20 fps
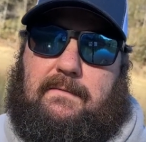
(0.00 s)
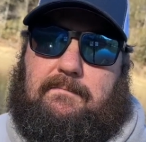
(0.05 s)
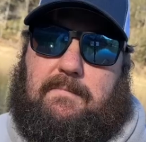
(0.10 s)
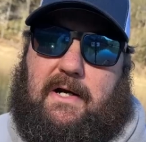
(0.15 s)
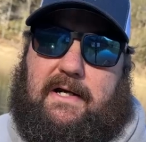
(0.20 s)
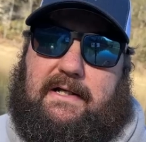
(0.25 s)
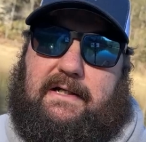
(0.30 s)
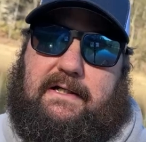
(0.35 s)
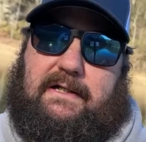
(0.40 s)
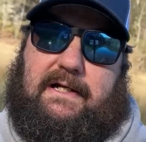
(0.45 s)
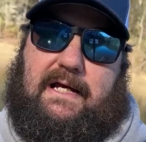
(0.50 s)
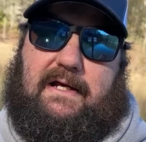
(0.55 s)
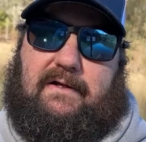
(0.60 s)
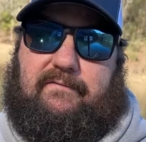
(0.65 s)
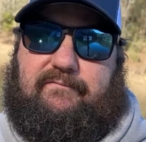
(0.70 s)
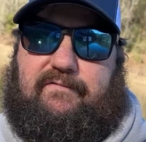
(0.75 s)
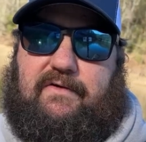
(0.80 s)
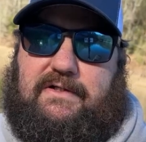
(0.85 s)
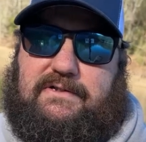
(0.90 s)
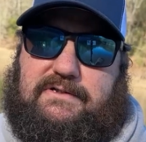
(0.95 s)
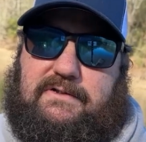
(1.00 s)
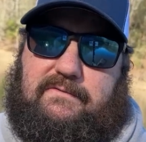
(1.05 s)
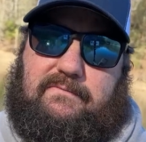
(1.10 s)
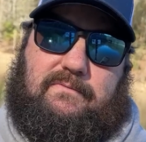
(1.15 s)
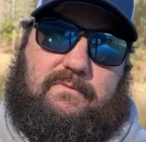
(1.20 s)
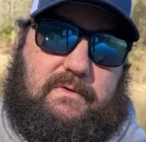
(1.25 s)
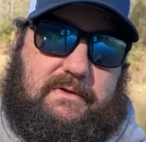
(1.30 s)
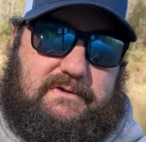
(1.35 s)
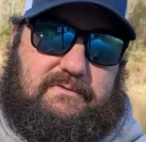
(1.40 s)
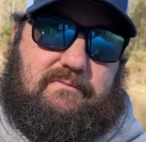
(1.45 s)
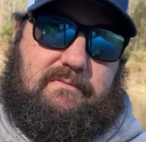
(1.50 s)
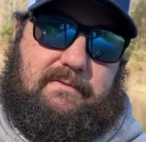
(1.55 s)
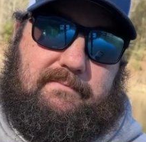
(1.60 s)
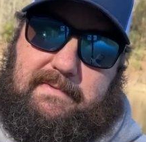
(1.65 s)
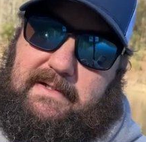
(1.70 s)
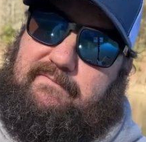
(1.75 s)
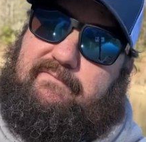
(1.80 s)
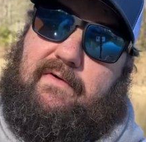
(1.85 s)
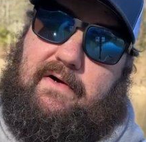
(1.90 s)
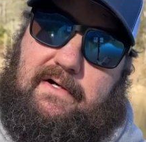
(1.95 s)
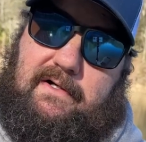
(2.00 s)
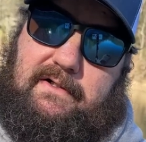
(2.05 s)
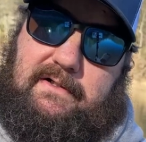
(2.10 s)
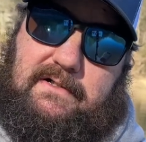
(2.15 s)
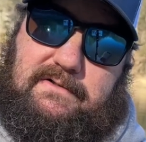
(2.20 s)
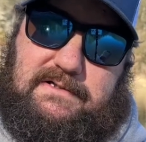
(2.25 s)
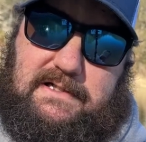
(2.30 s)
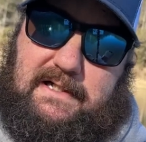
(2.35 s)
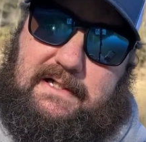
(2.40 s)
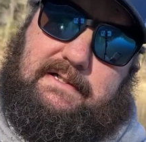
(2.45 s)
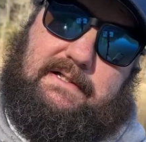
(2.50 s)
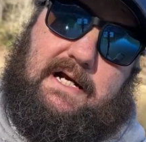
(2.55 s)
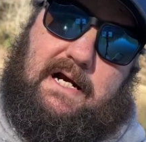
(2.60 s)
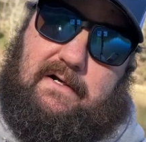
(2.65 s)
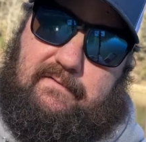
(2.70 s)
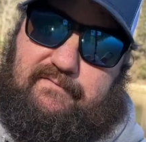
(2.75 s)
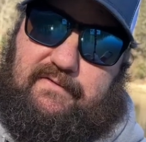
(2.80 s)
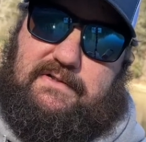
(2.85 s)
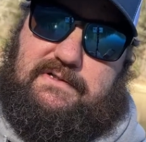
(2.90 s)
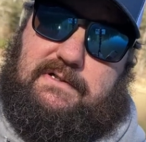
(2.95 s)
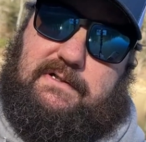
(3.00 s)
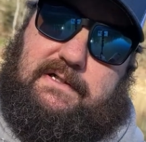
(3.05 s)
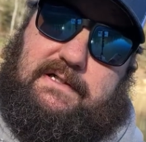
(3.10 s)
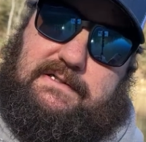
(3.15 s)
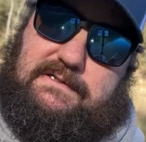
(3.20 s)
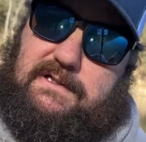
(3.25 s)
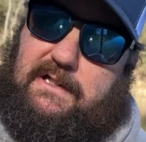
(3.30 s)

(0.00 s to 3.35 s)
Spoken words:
breaking it down and fishing, which would be fun because I get tired of fishing these